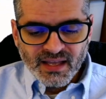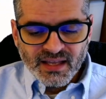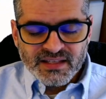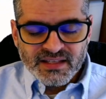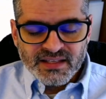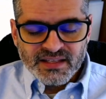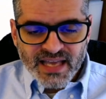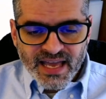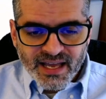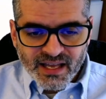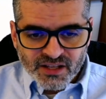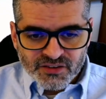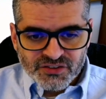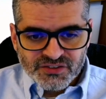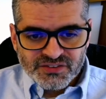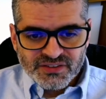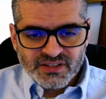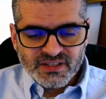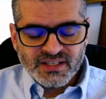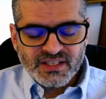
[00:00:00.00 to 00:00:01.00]

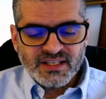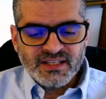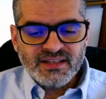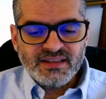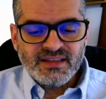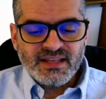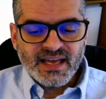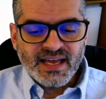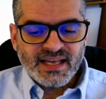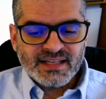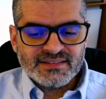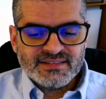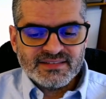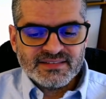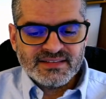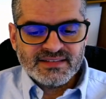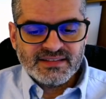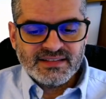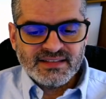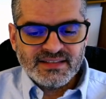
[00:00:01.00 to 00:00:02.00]
Yes, in that
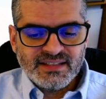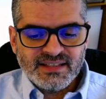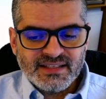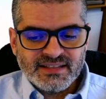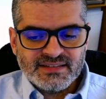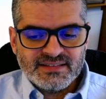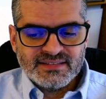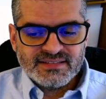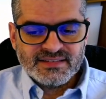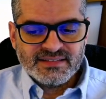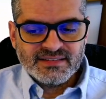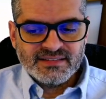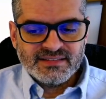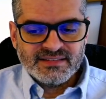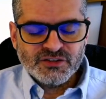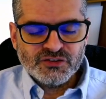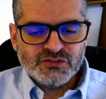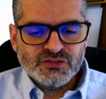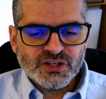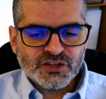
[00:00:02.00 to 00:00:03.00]
it
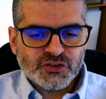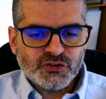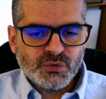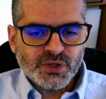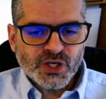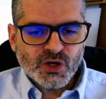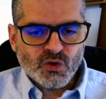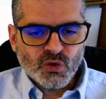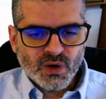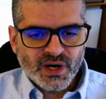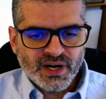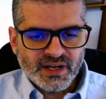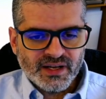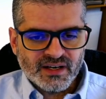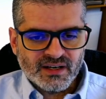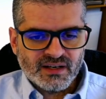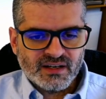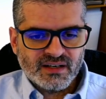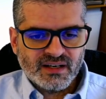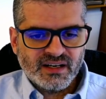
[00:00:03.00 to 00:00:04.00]
does not
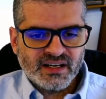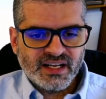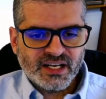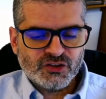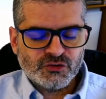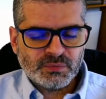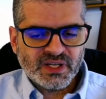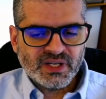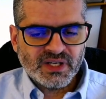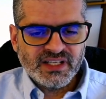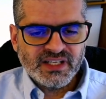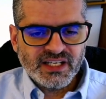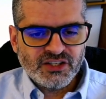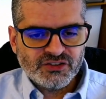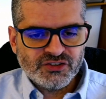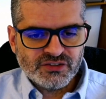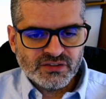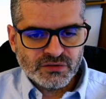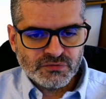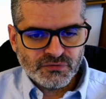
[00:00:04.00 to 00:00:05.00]
require an
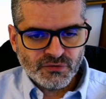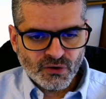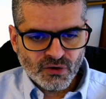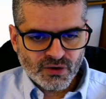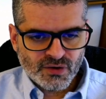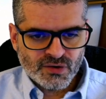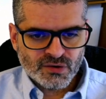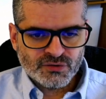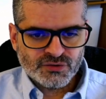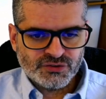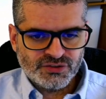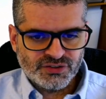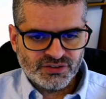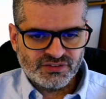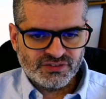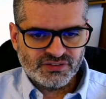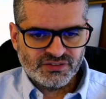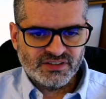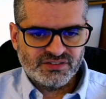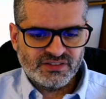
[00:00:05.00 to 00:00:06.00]
explanation for
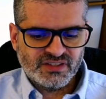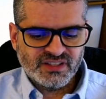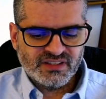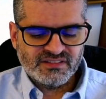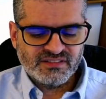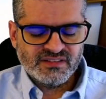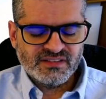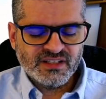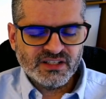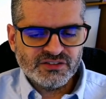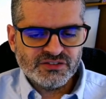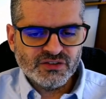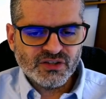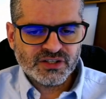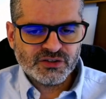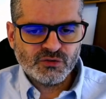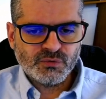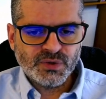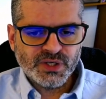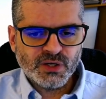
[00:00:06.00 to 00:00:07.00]
consciousness. It does
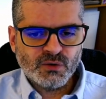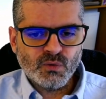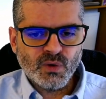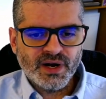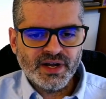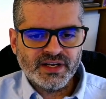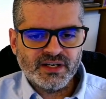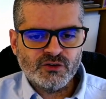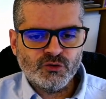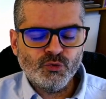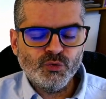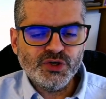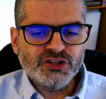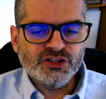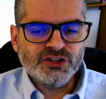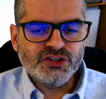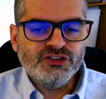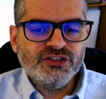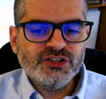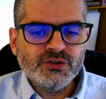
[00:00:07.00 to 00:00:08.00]
not require
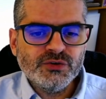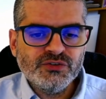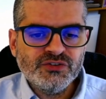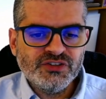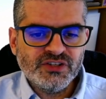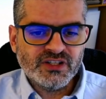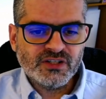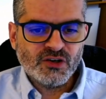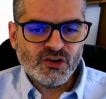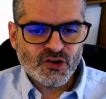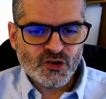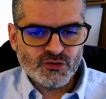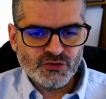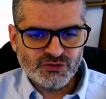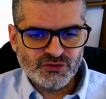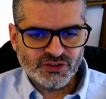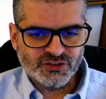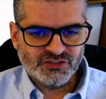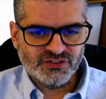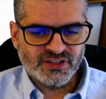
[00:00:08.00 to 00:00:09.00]
reducing
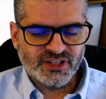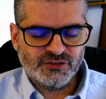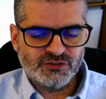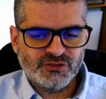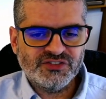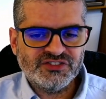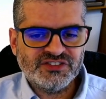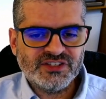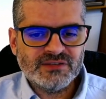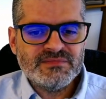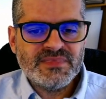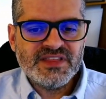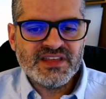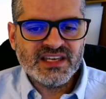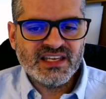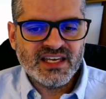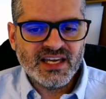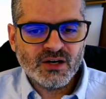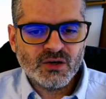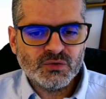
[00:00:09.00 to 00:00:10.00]
consciousness to
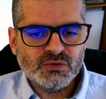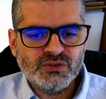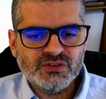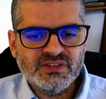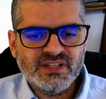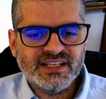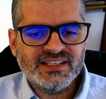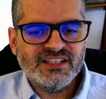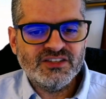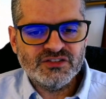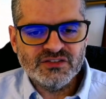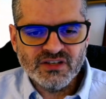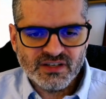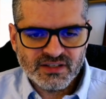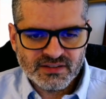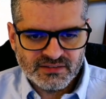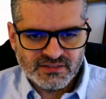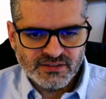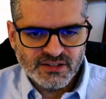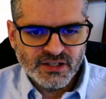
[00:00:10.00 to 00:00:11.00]
something else that is
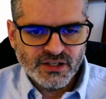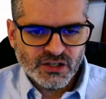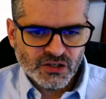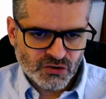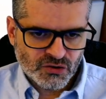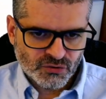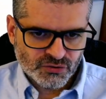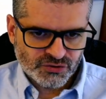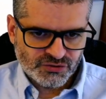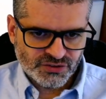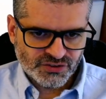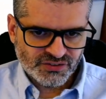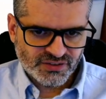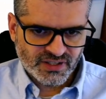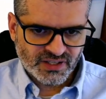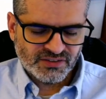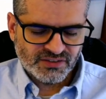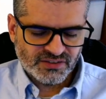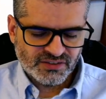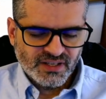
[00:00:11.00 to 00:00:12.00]
not
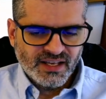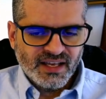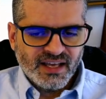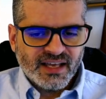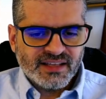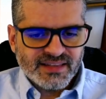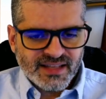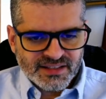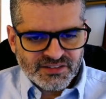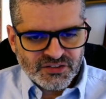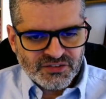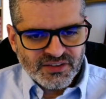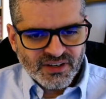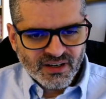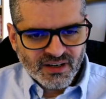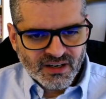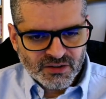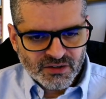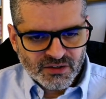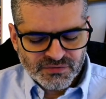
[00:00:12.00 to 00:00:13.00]
consciousness. And that's the
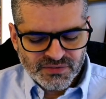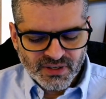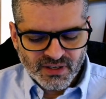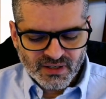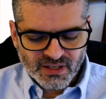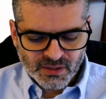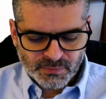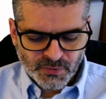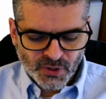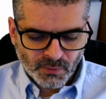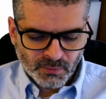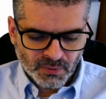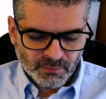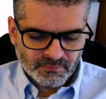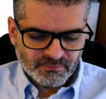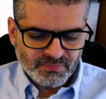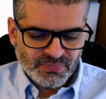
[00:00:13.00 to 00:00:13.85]
heart of the hard problem.